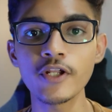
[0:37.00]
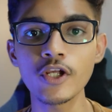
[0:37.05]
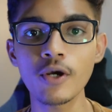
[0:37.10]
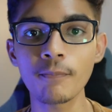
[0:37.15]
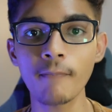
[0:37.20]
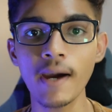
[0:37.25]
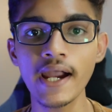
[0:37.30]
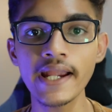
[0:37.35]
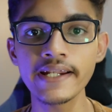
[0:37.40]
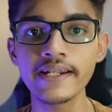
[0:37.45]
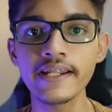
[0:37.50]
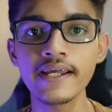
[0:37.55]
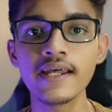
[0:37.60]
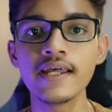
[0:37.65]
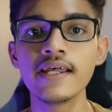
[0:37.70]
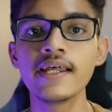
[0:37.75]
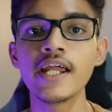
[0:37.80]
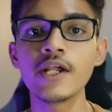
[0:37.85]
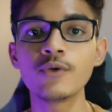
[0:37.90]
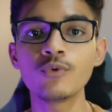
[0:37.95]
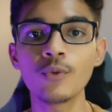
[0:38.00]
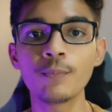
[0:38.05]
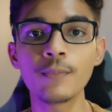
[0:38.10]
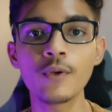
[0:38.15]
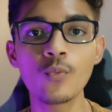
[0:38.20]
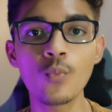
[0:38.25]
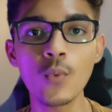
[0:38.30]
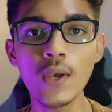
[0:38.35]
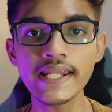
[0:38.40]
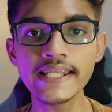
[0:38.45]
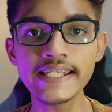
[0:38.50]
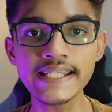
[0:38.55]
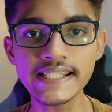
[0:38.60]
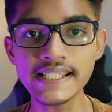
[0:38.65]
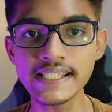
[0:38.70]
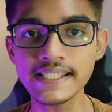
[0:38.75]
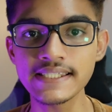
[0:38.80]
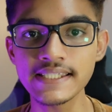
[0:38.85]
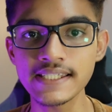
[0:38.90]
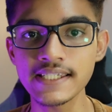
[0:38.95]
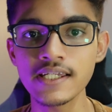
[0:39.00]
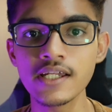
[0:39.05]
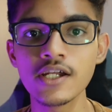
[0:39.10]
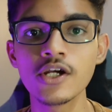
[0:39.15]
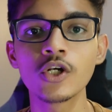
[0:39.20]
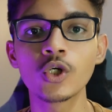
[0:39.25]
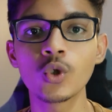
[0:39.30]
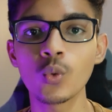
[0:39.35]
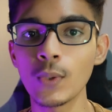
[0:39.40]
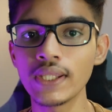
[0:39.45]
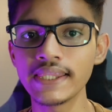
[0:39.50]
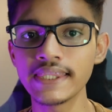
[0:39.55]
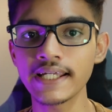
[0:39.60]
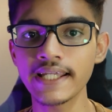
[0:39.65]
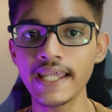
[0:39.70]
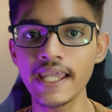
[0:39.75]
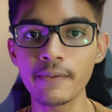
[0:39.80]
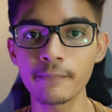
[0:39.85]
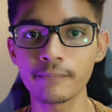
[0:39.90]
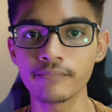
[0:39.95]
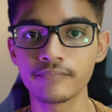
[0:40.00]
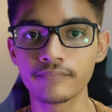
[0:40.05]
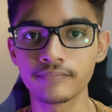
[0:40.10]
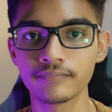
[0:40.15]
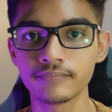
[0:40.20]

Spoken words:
in your mind, it would be very easy to win the game.